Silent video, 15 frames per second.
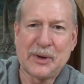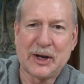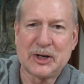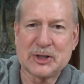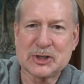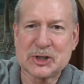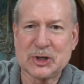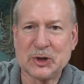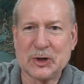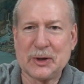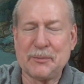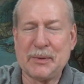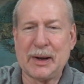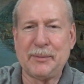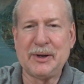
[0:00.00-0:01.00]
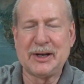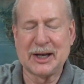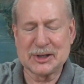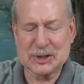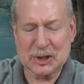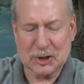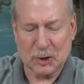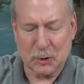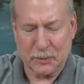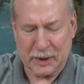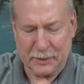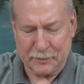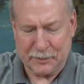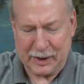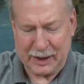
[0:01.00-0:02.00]
minister that maybe does a little
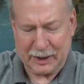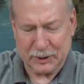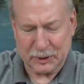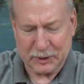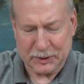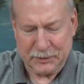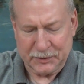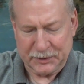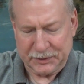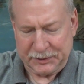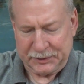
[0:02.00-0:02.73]
bit better.